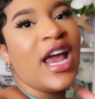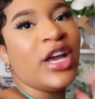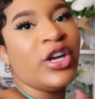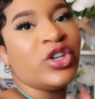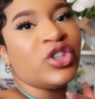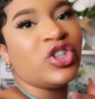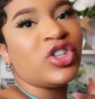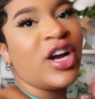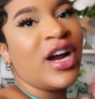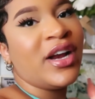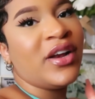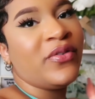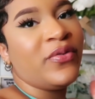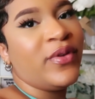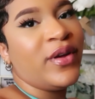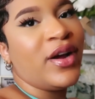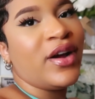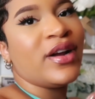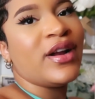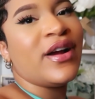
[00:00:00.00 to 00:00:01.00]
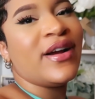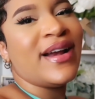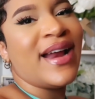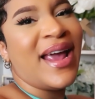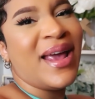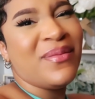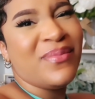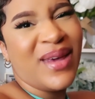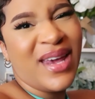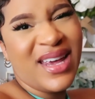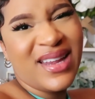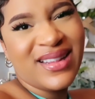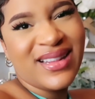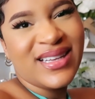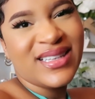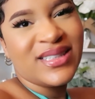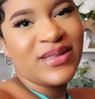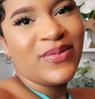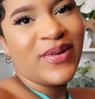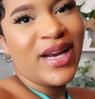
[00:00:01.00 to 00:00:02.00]
and you're trying to figure out her name in
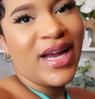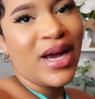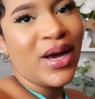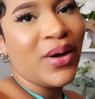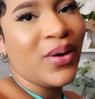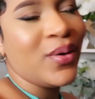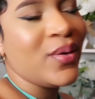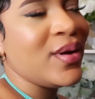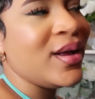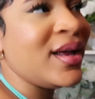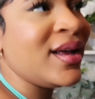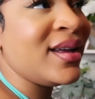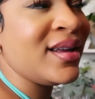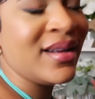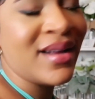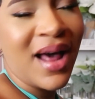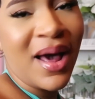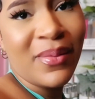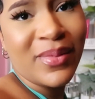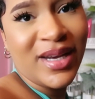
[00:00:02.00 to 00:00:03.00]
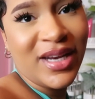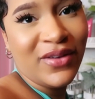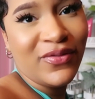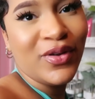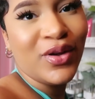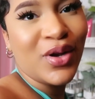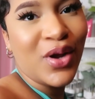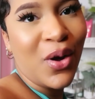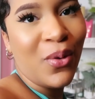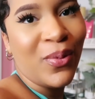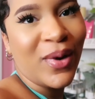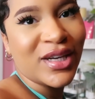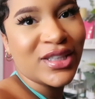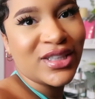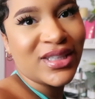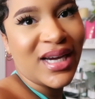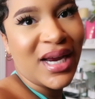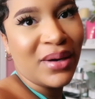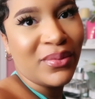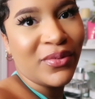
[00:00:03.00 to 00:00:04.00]
this video, I'm gonna need you to go
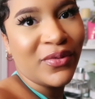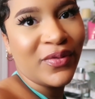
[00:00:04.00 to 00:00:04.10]
watch the name